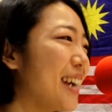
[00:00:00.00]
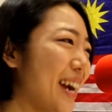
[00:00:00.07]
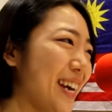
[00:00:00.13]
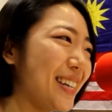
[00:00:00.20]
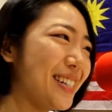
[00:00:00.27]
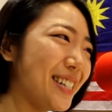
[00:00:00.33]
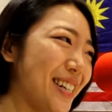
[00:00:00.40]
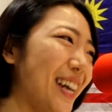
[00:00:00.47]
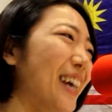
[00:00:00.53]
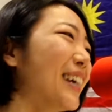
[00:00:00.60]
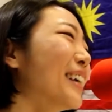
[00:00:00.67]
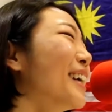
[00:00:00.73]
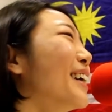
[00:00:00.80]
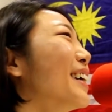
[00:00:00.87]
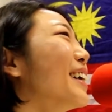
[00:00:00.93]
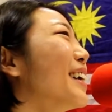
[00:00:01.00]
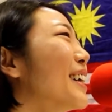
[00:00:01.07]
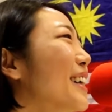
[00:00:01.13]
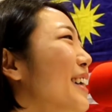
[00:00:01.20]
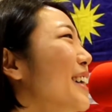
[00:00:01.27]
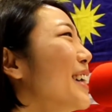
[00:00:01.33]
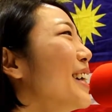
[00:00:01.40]

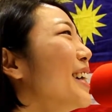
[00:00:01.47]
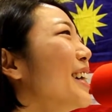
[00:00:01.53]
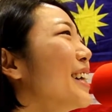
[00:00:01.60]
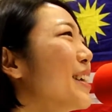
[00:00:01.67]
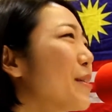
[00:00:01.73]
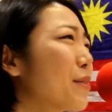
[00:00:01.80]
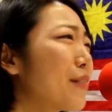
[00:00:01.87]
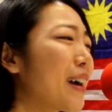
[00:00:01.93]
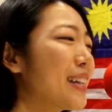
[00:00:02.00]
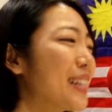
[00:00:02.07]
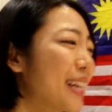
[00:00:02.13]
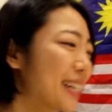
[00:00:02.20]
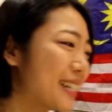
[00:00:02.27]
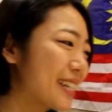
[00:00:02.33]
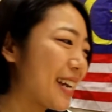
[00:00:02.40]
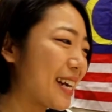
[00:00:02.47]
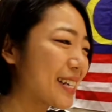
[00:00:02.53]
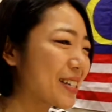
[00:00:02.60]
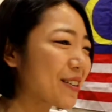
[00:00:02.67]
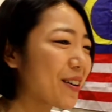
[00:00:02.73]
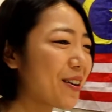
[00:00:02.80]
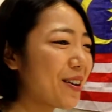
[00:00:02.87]
Yes. We've had like
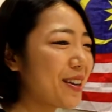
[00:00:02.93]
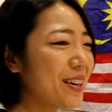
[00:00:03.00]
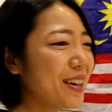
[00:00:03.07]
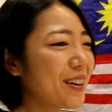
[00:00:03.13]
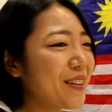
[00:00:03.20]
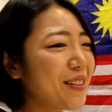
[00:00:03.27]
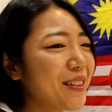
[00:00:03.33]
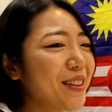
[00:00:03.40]
snakes crawling on